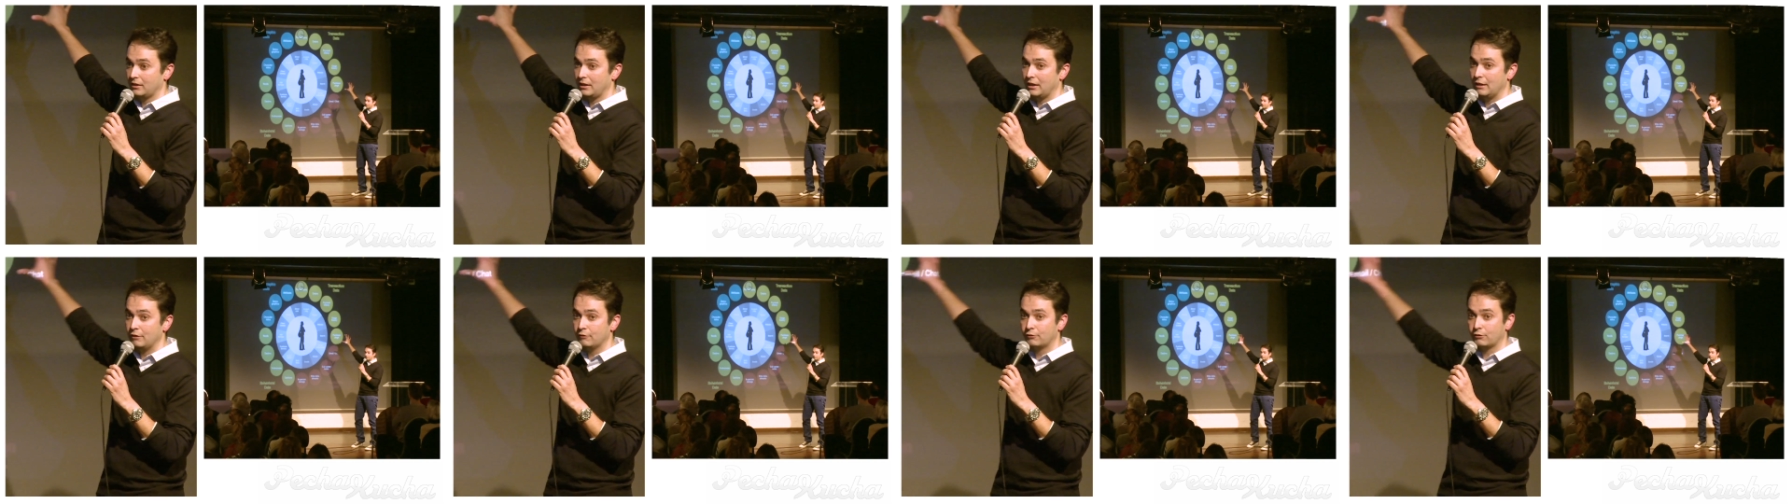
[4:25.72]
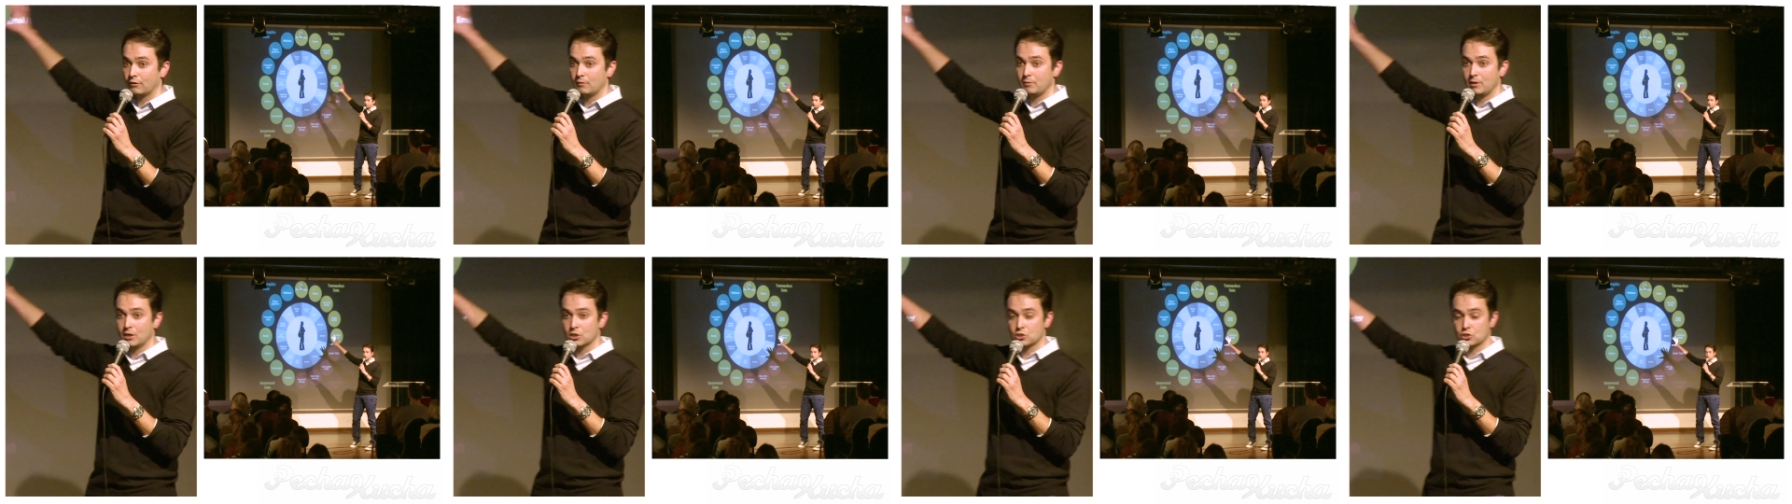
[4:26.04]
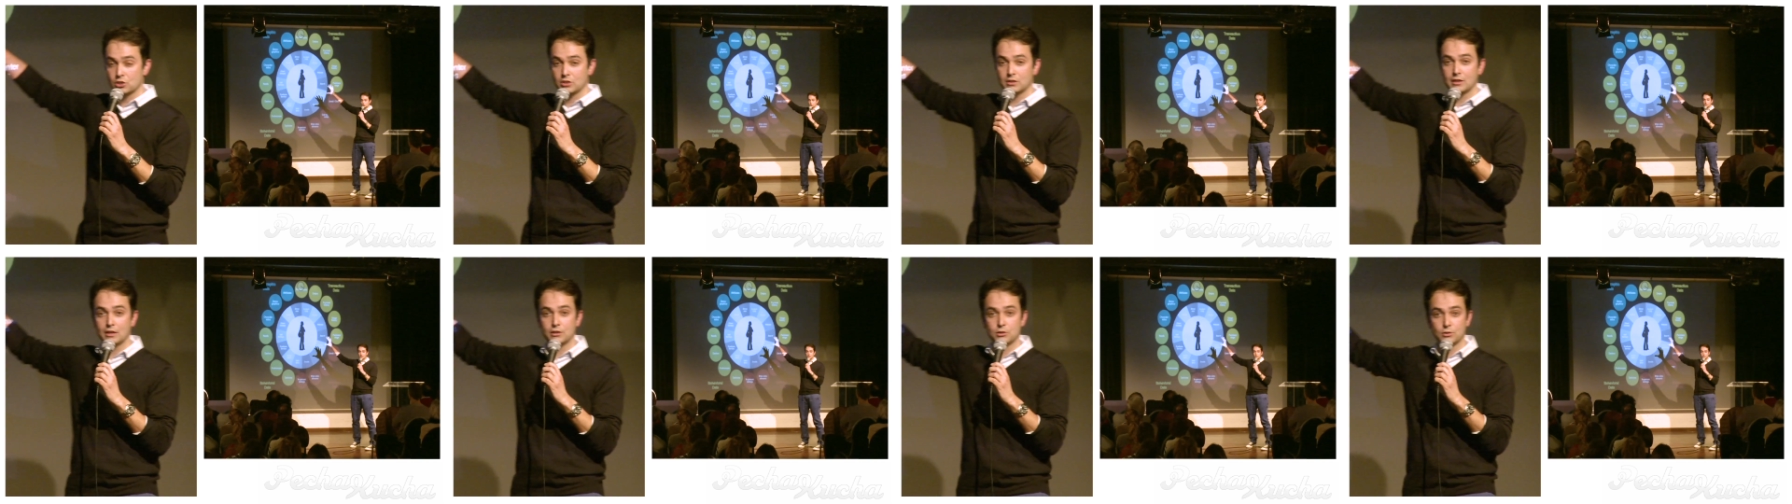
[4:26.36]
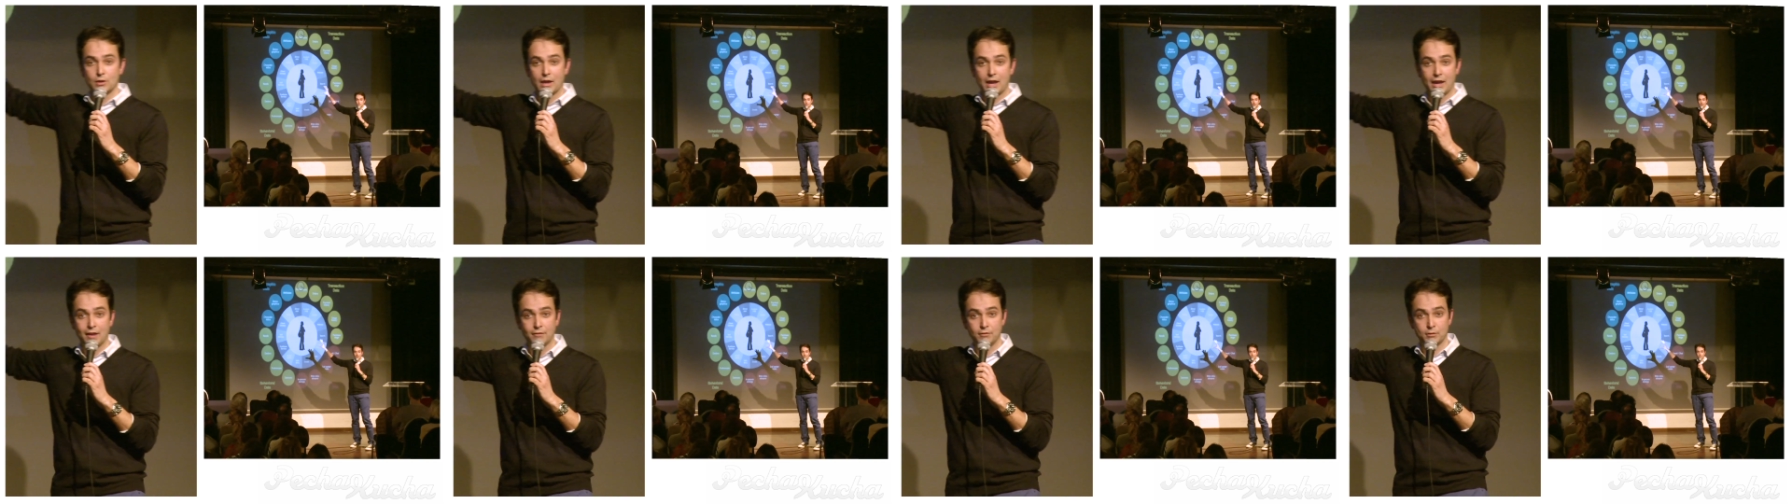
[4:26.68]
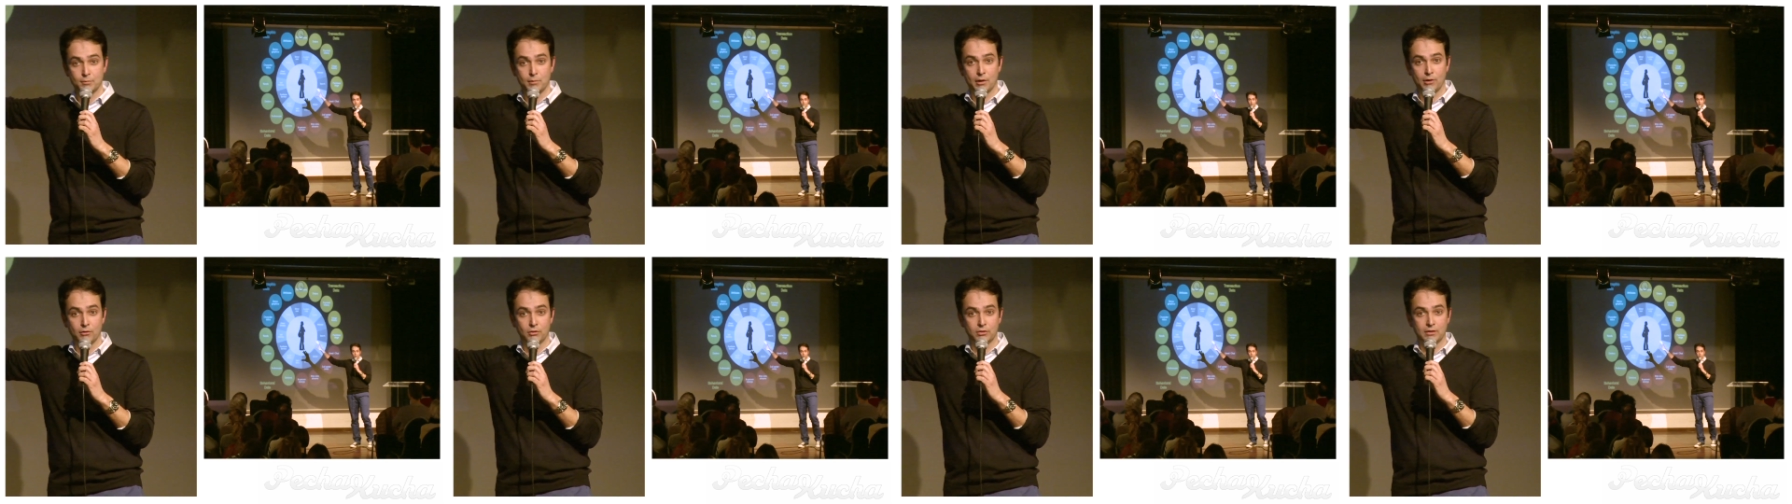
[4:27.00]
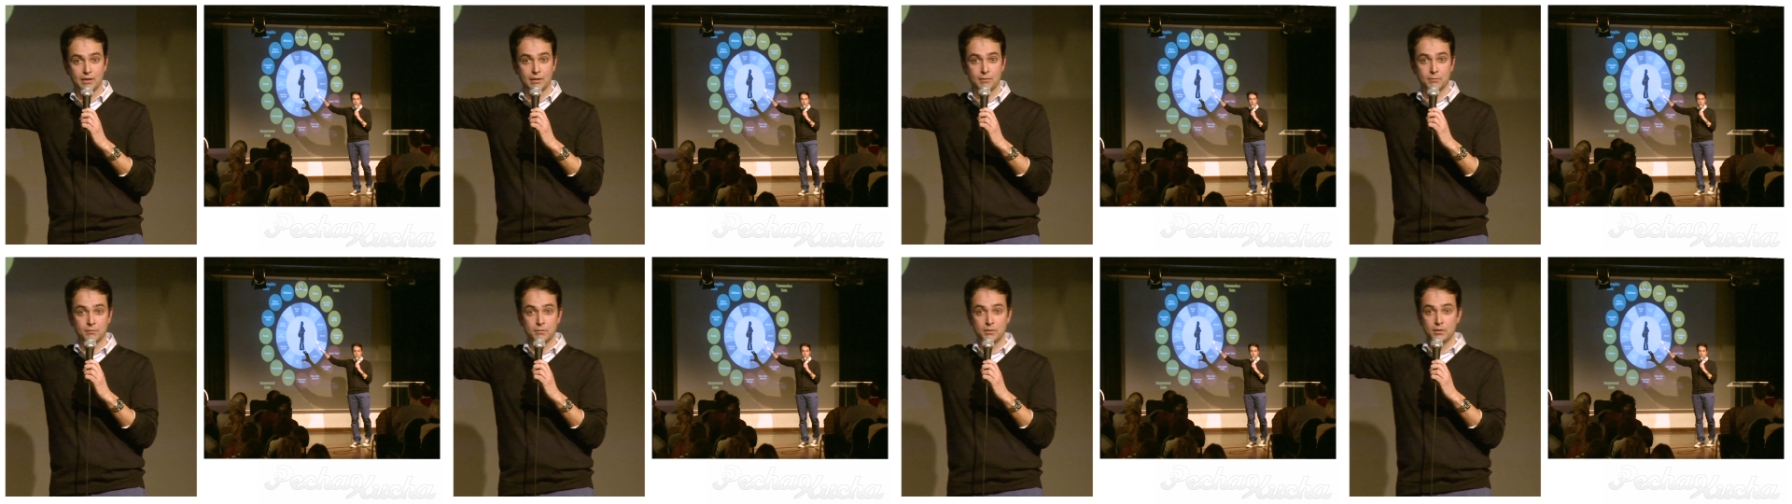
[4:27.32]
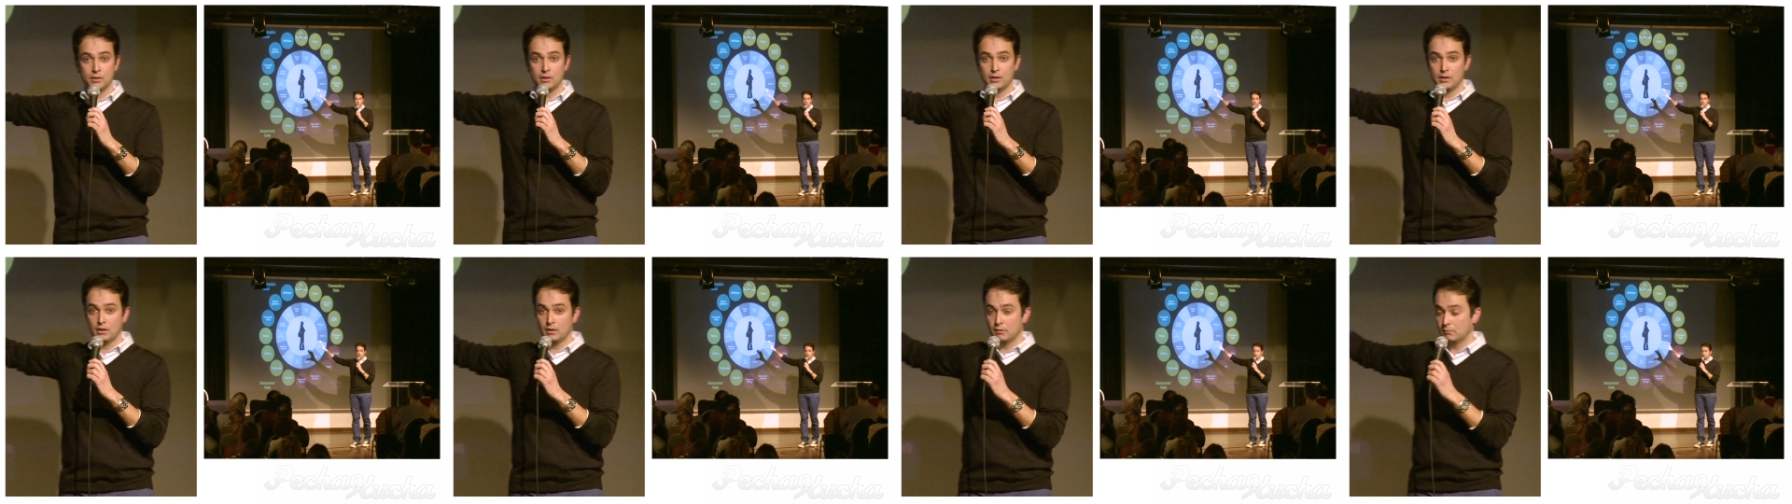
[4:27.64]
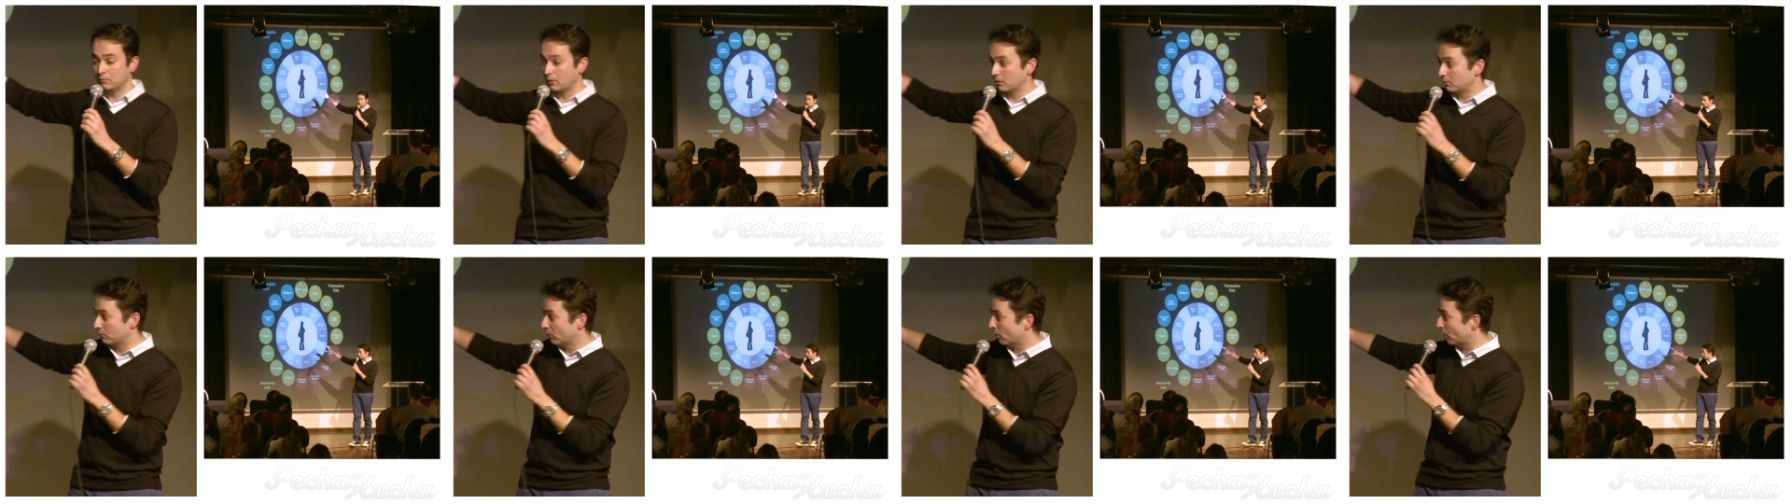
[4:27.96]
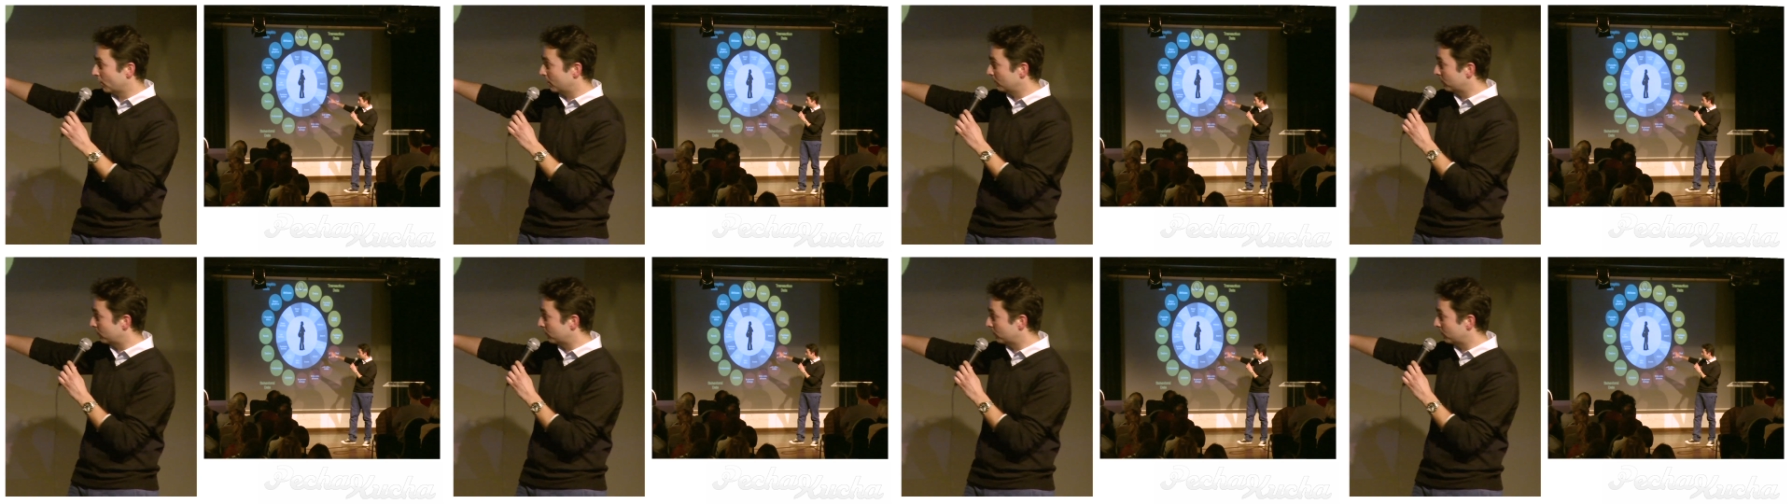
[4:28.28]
information that you have about them, but more